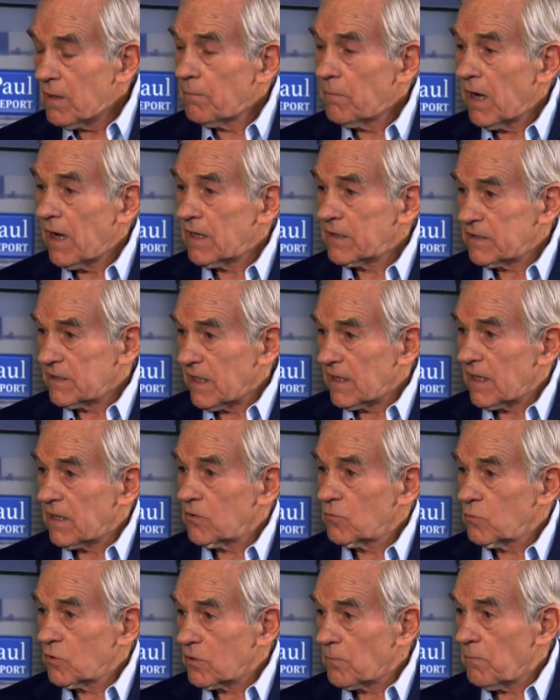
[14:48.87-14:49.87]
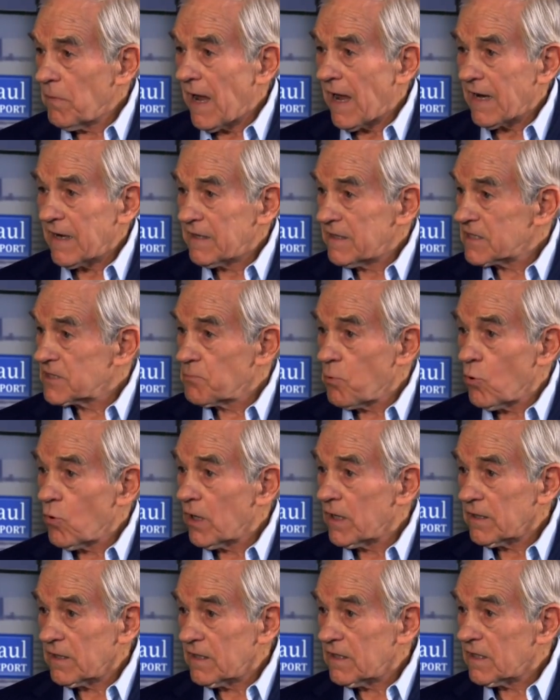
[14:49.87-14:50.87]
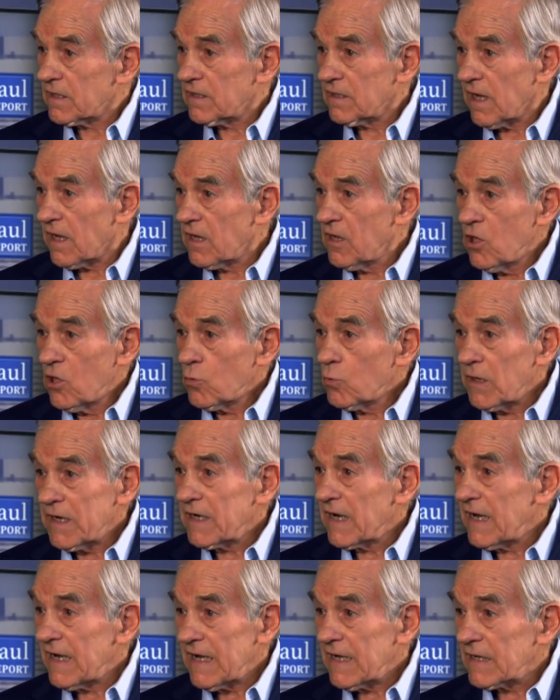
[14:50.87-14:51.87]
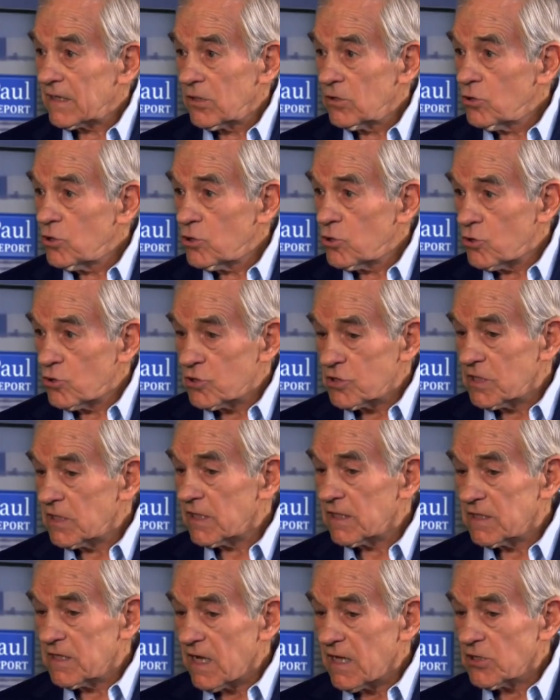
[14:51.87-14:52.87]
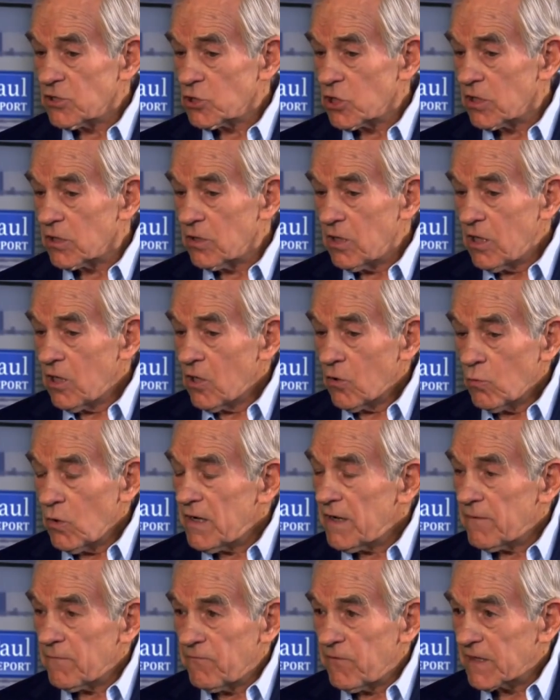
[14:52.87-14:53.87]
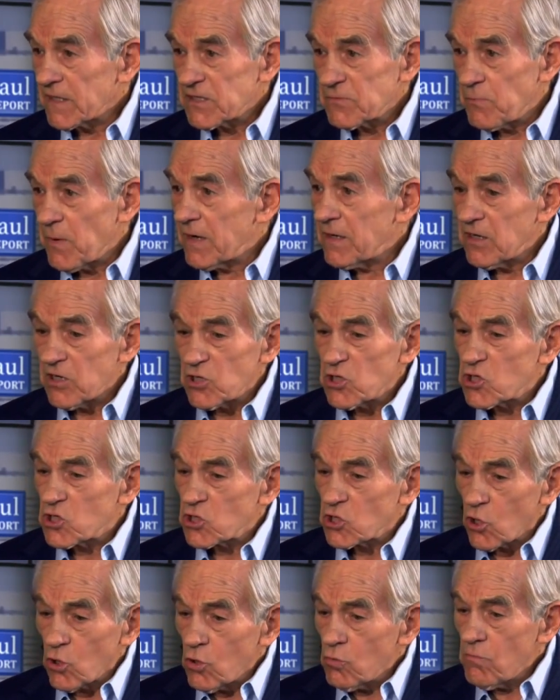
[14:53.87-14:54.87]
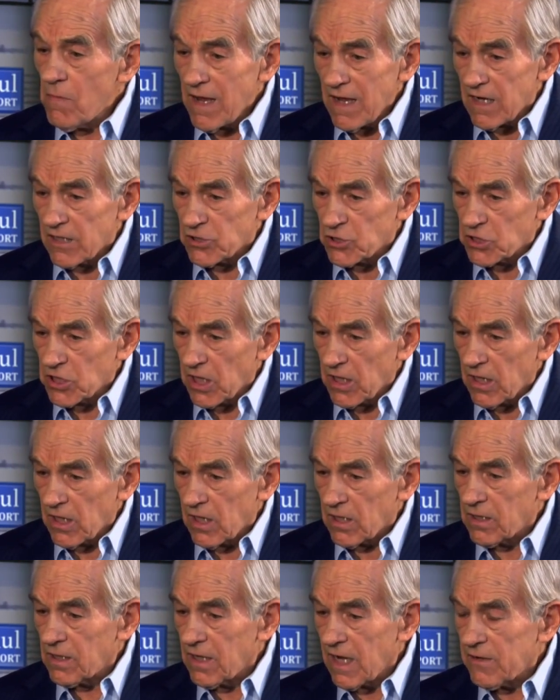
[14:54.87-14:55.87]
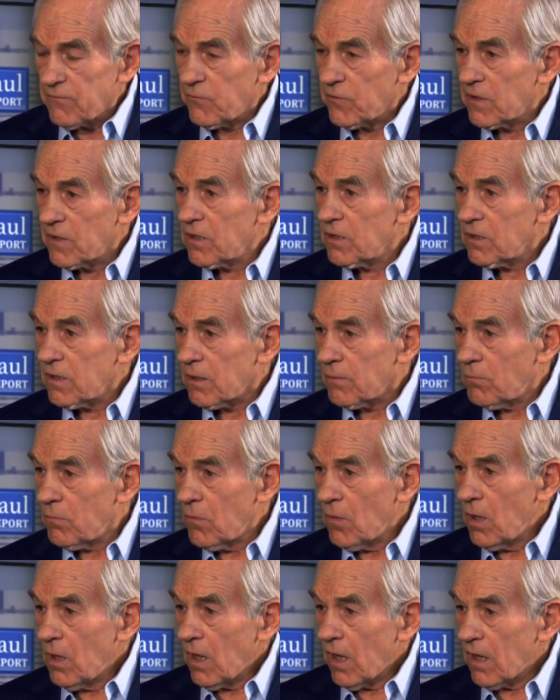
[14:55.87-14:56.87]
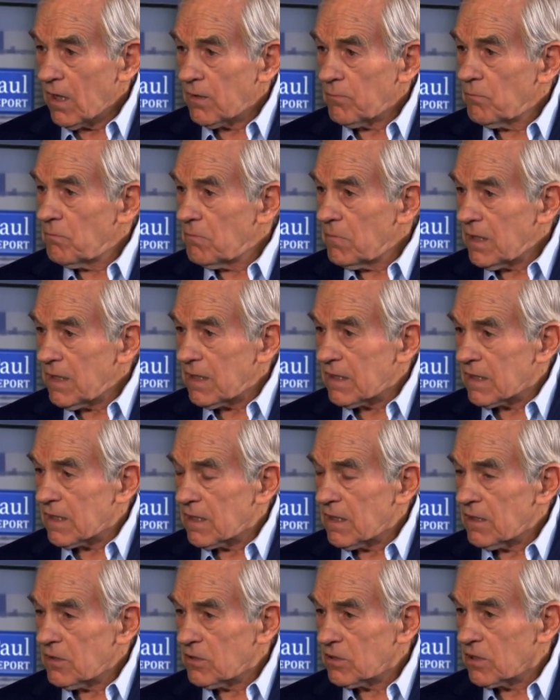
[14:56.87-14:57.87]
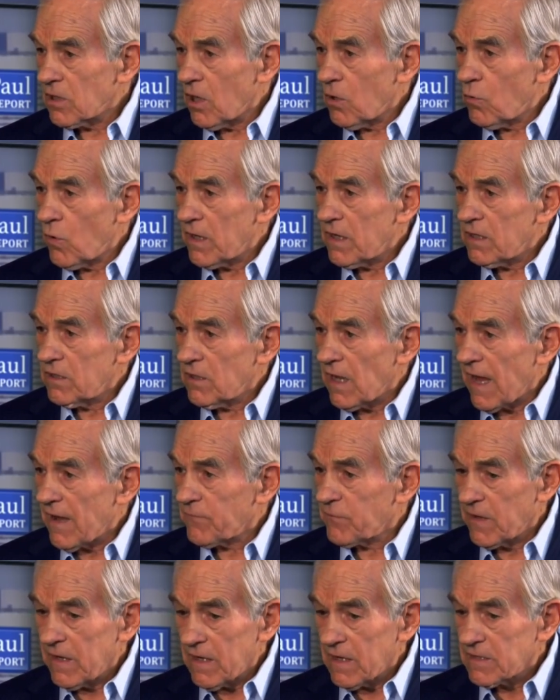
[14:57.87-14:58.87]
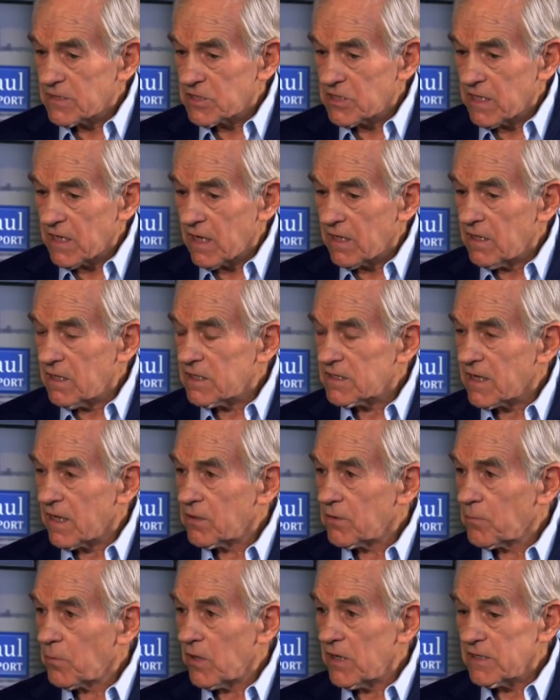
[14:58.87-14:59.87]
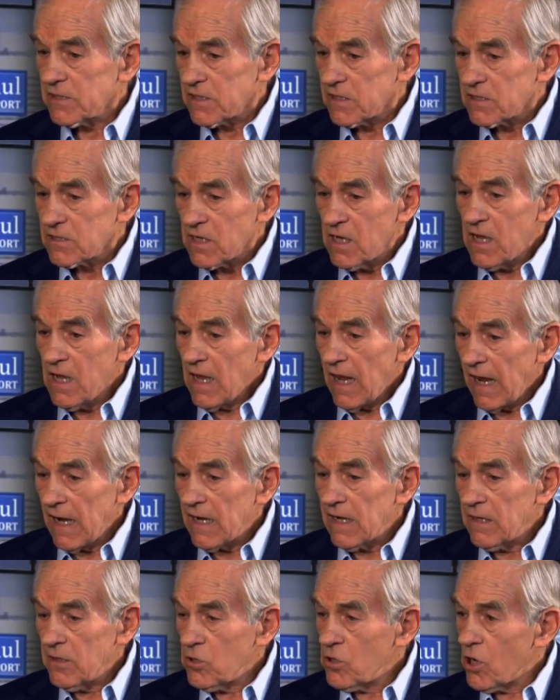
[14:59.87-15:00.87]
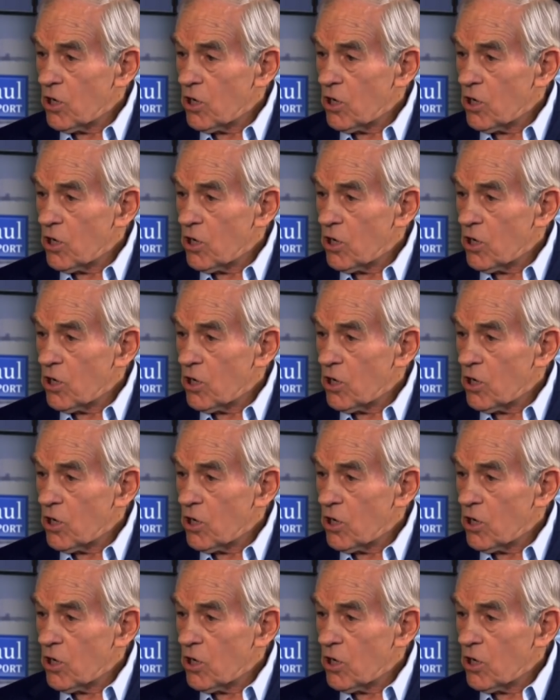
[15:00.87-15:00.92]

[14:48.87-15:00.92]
But we're back at this point that we can't lose the intention. We have expended so much life and limb and money to go into Afghanistan and these other places, and